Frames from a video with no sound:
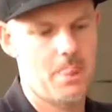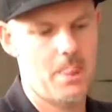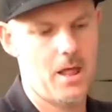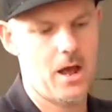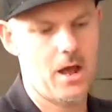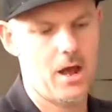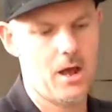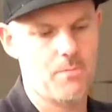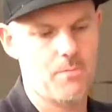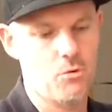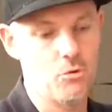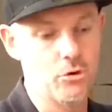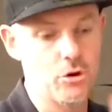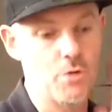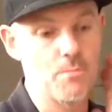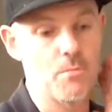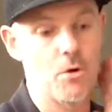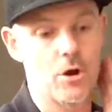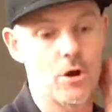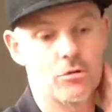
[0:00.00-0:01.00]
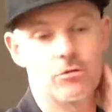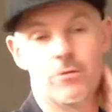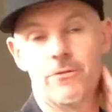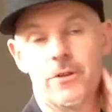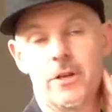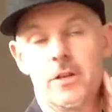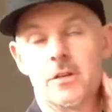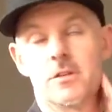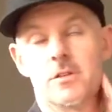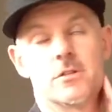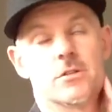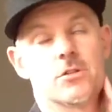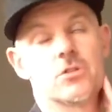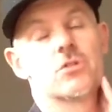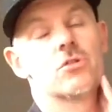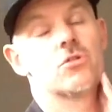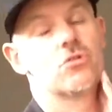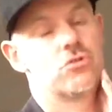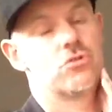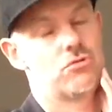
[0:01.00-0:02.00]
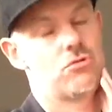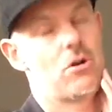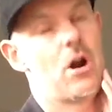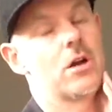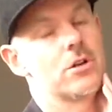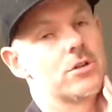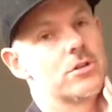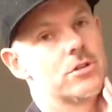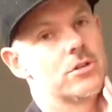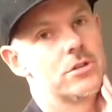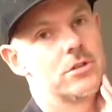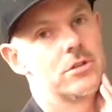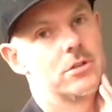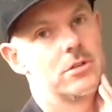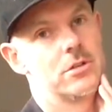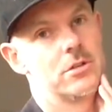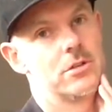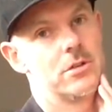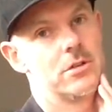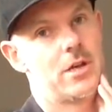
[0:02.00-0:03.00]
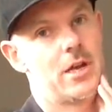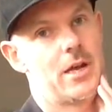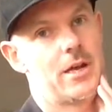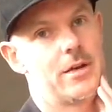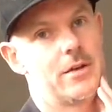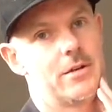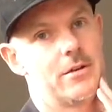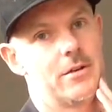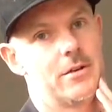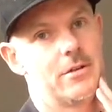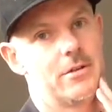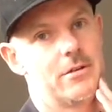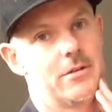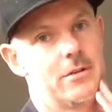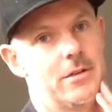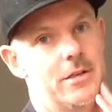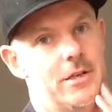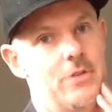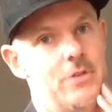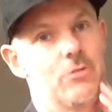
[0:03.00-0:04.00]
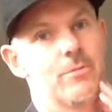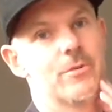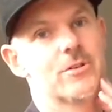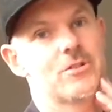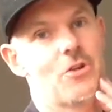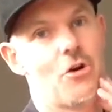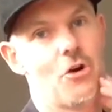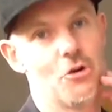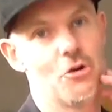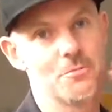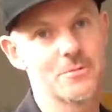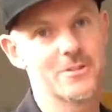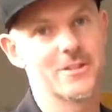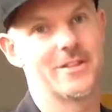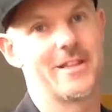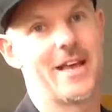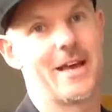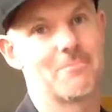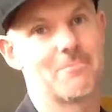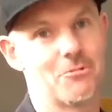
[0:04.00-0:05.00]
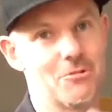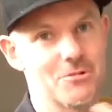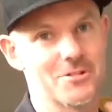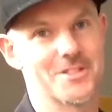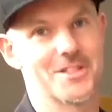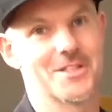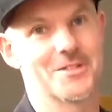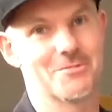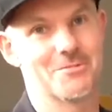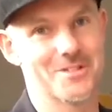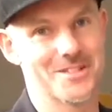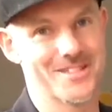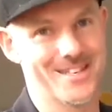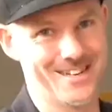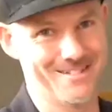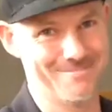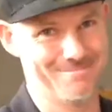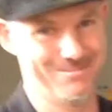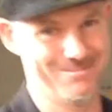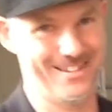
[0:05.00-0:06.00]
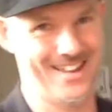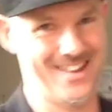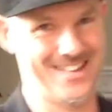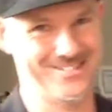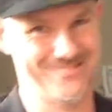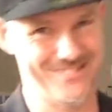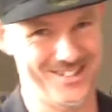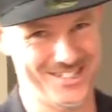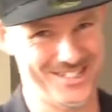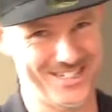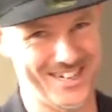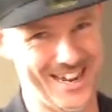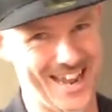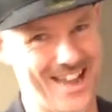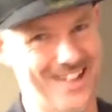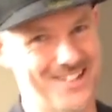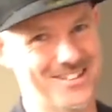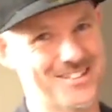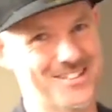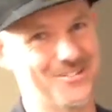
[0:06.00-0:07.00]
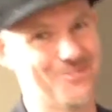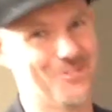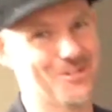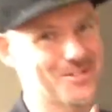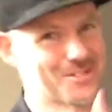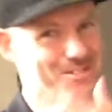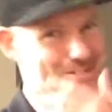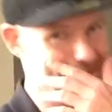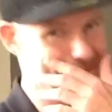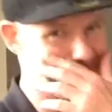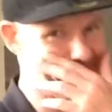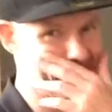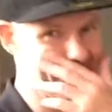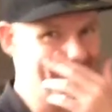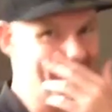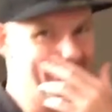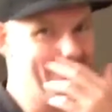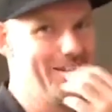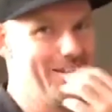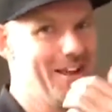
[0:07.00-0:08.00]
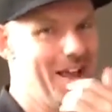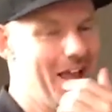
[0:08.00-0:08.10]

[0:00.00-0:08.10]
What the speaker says: autobiography and is just crushed. And he almost hopes that process was intellectually outsourced or whatever.